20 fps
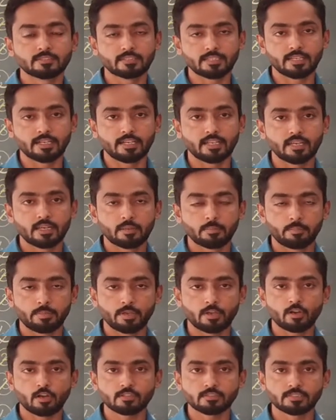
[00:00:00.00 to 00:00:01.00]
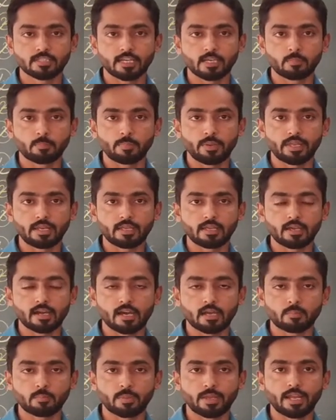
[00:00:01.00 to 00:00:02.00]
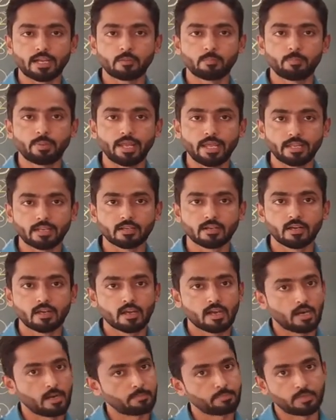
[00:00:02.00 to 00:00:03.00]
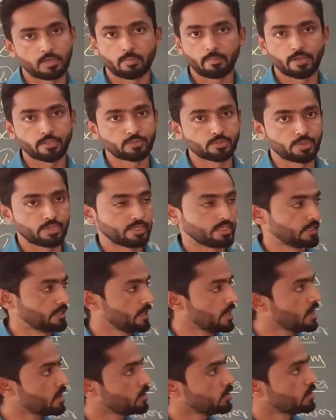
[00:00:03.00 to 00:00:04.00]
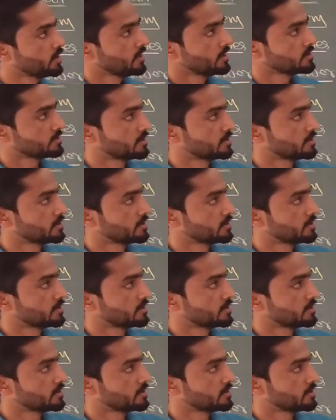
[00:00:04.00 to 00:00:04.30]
the seed because their pericarp get break after maturity. Now,